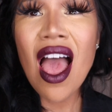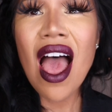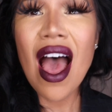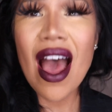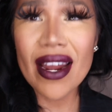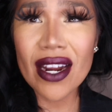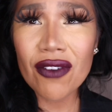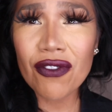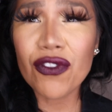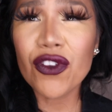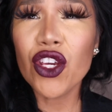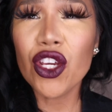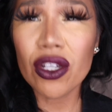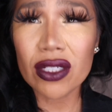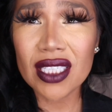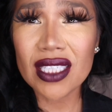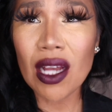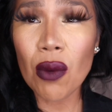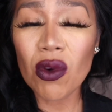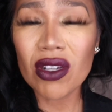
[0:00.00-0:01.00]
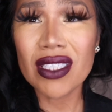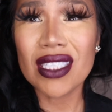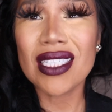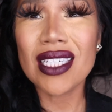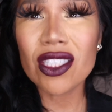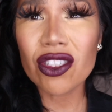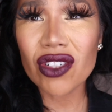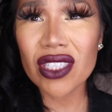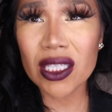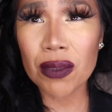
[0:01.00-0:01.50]
And if someone's
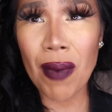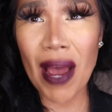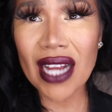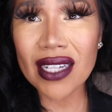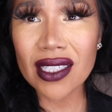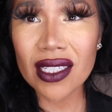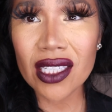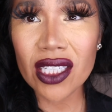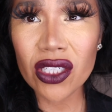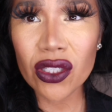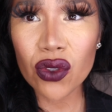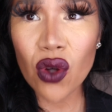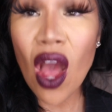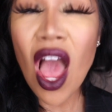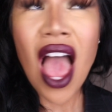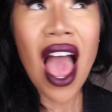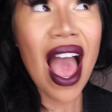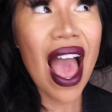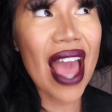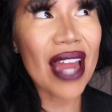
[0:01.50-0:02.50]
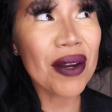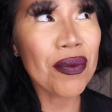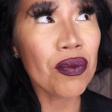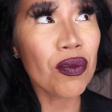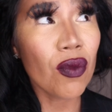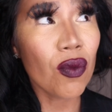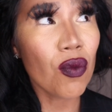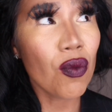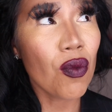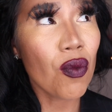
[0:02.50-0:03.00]
disrespecting you
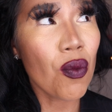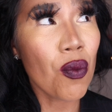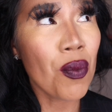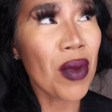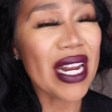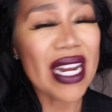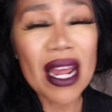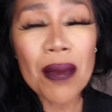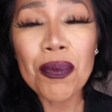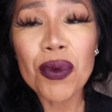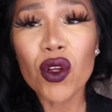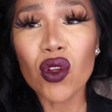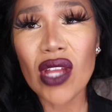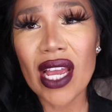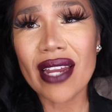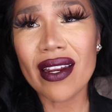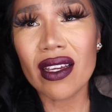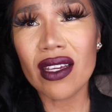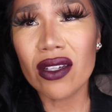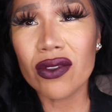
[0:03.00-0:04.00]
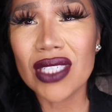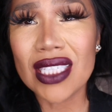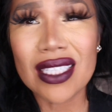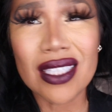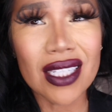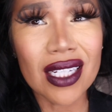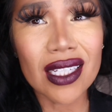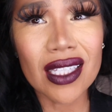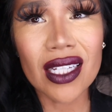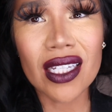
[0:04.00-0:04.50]
and manipulating you,
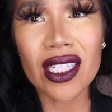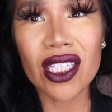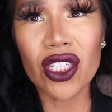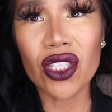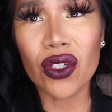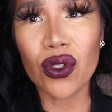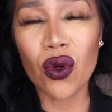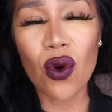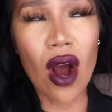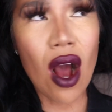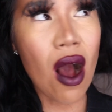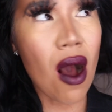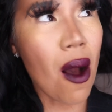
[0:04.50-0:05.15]
stealing you,